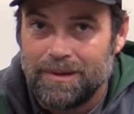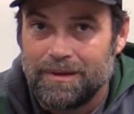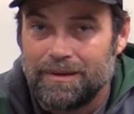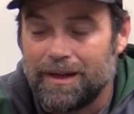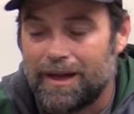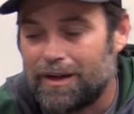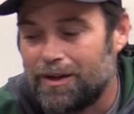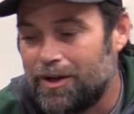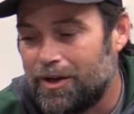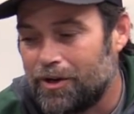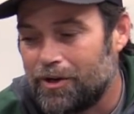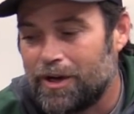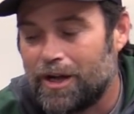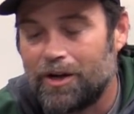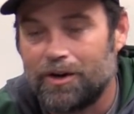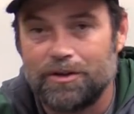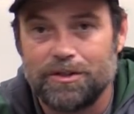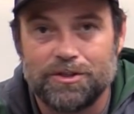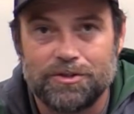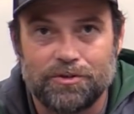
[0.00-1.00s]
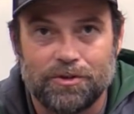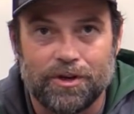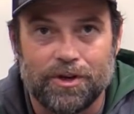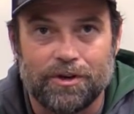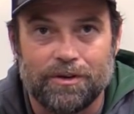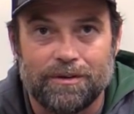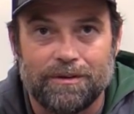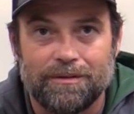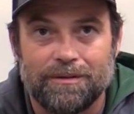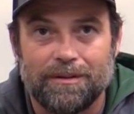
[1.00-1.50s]
Not a $100
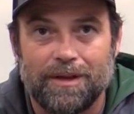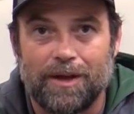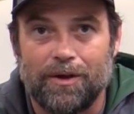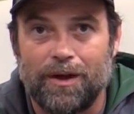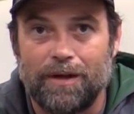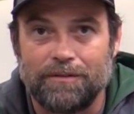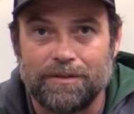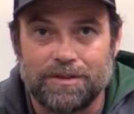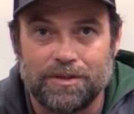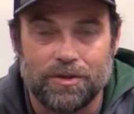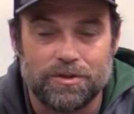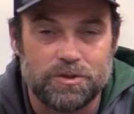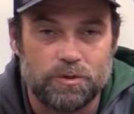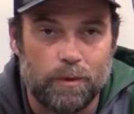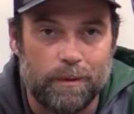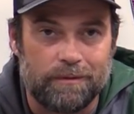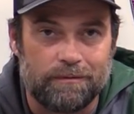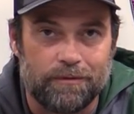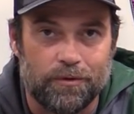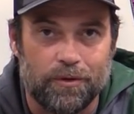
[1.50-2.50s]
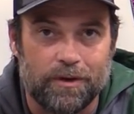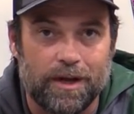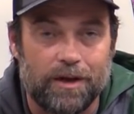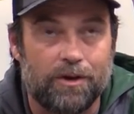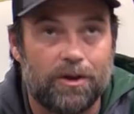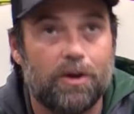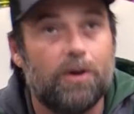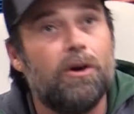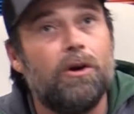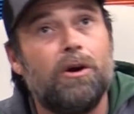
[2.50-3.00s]
destroyer. I don't have to go swimming for it. I
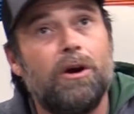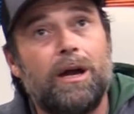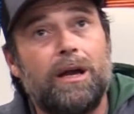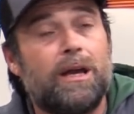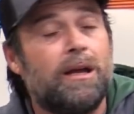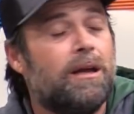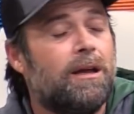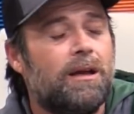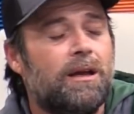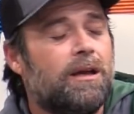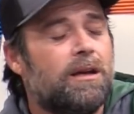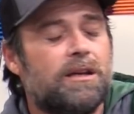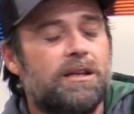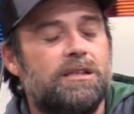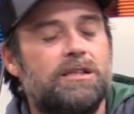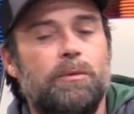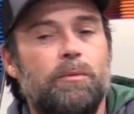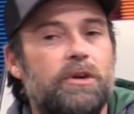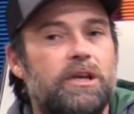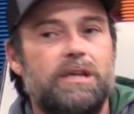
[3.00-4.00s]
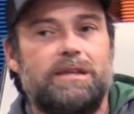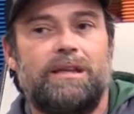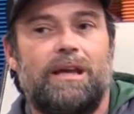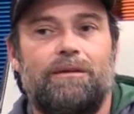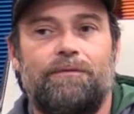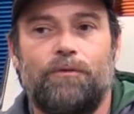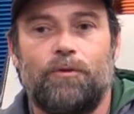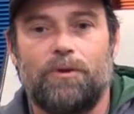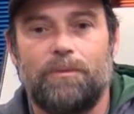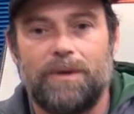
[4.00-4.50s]
don't go, oh, could someone get
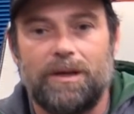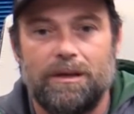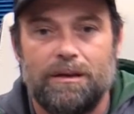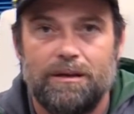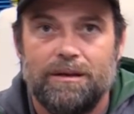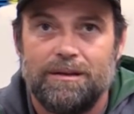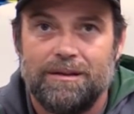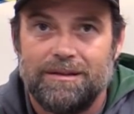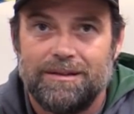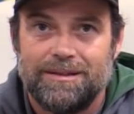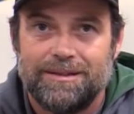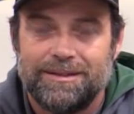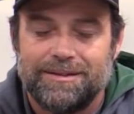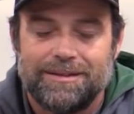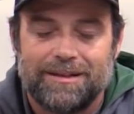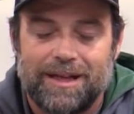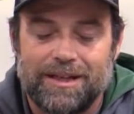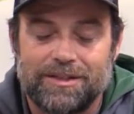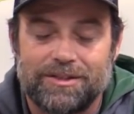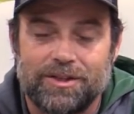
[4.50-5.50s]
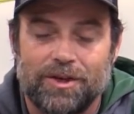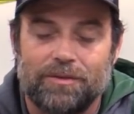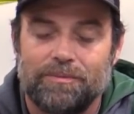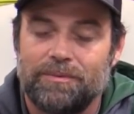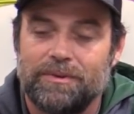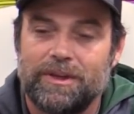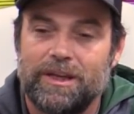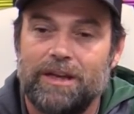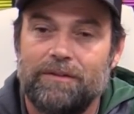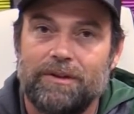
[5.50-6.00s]
that for me? I just go,
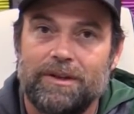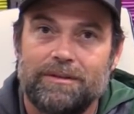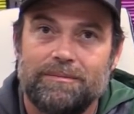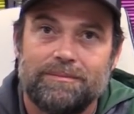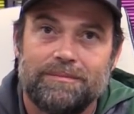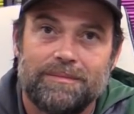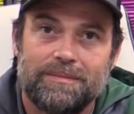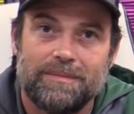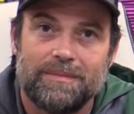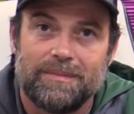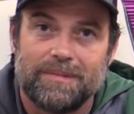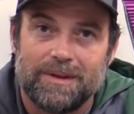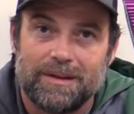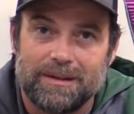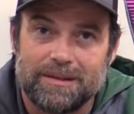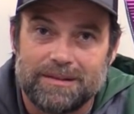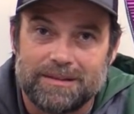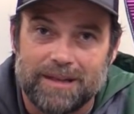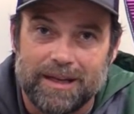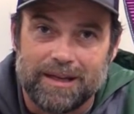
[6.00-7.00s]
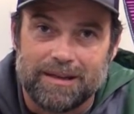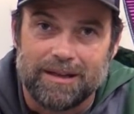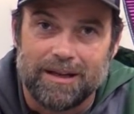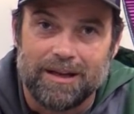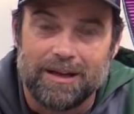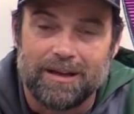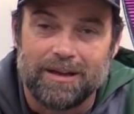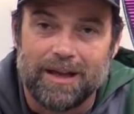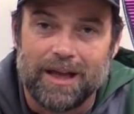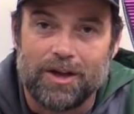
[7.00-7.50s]
leave it. It's like,
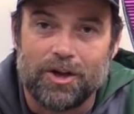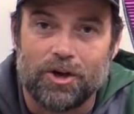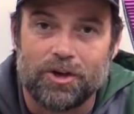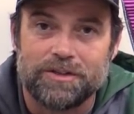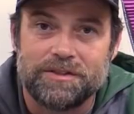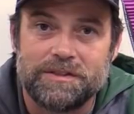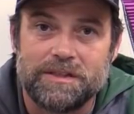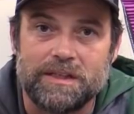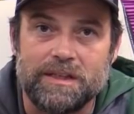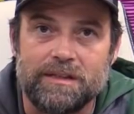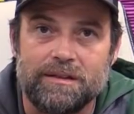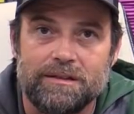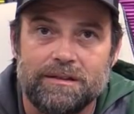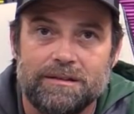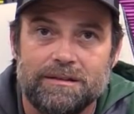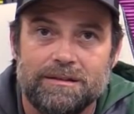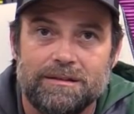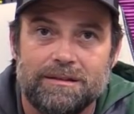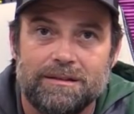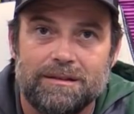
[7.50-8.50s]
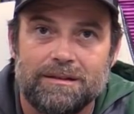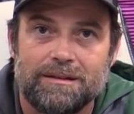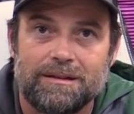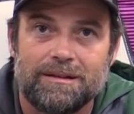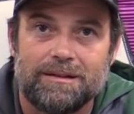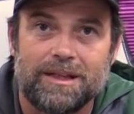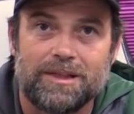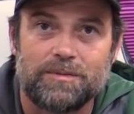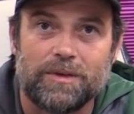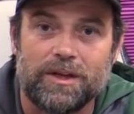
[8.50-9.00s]
I call it a seed.
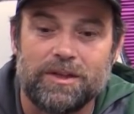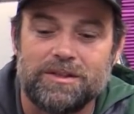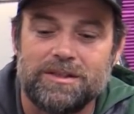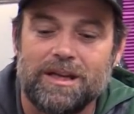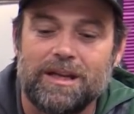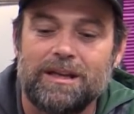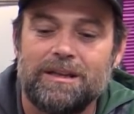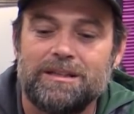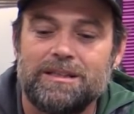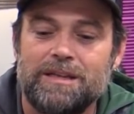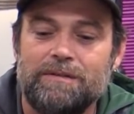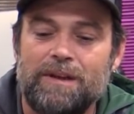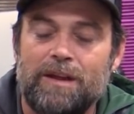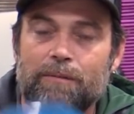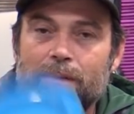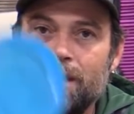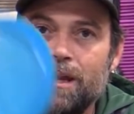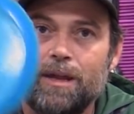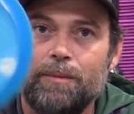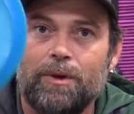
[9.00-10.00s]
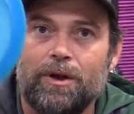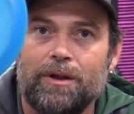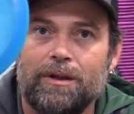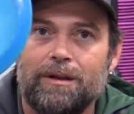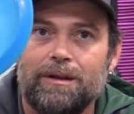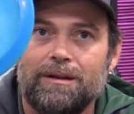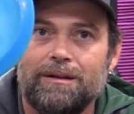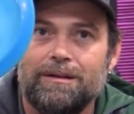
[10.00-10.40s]
That's why you see it. It doesn't even have my name on it.